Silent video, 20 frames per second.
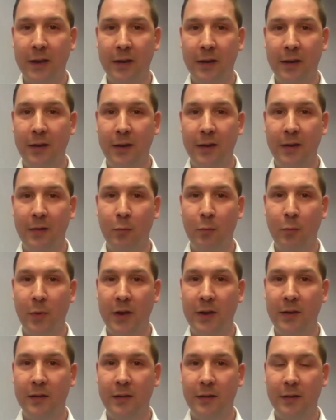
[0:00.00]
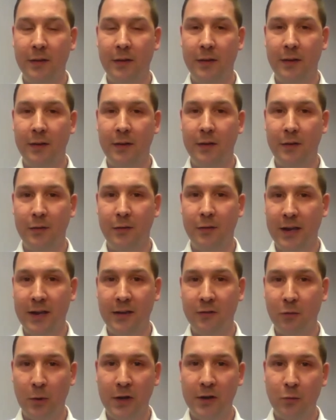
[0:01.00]
in
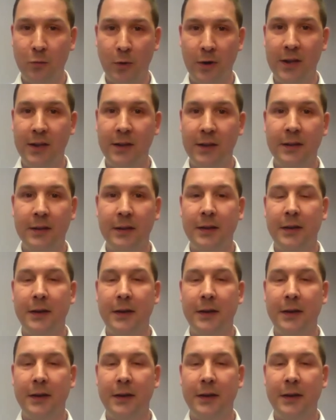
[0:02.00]
late 2020.